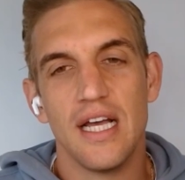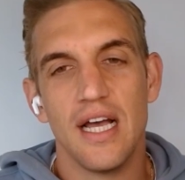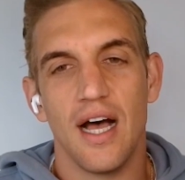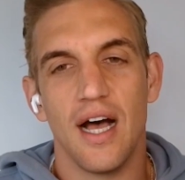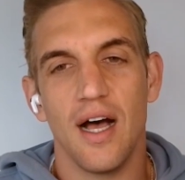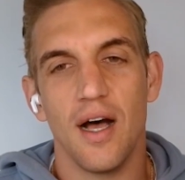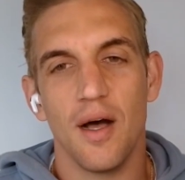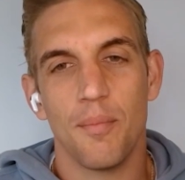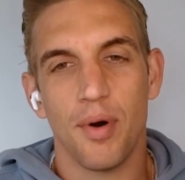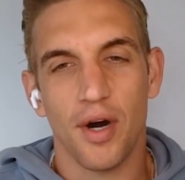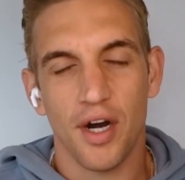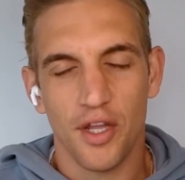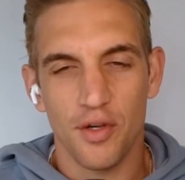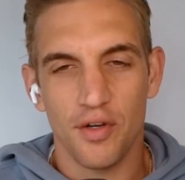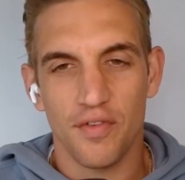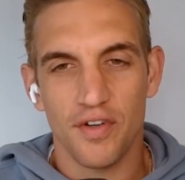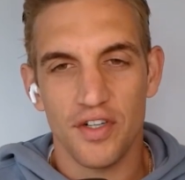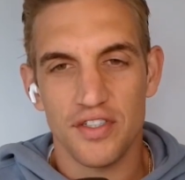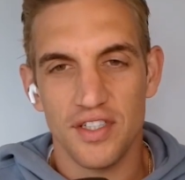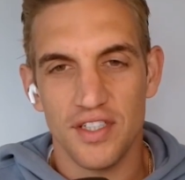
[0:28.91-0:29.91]
Parker
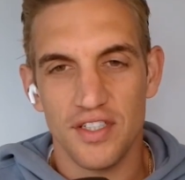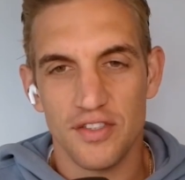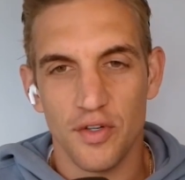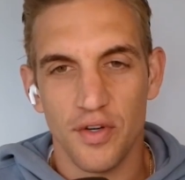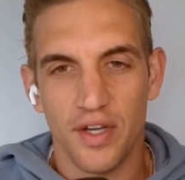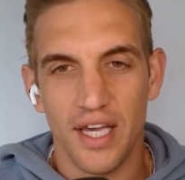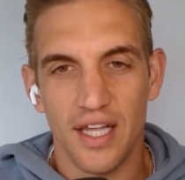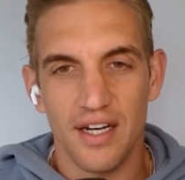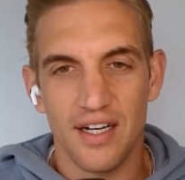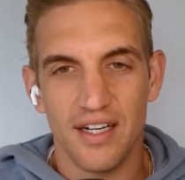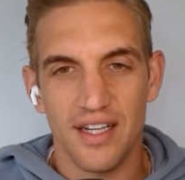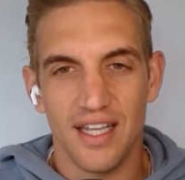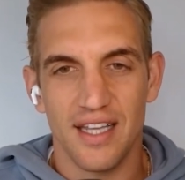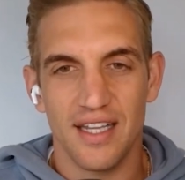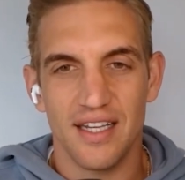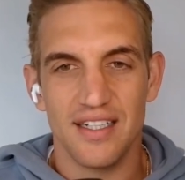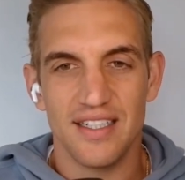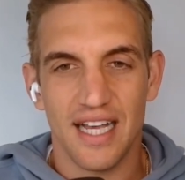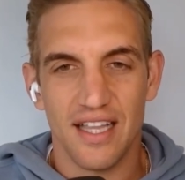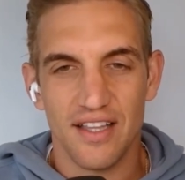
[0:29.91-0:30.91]
University is located
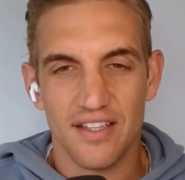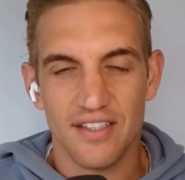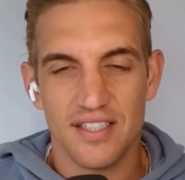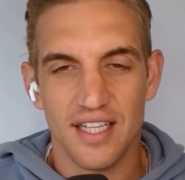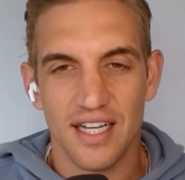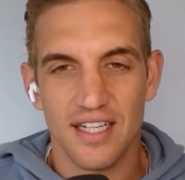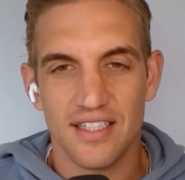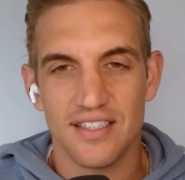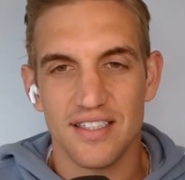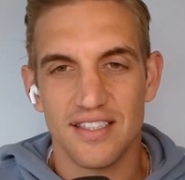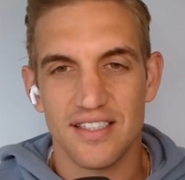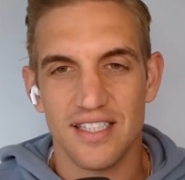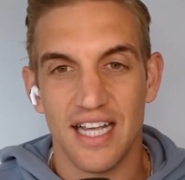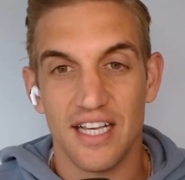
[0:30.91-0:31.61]
in Dallas, Texas,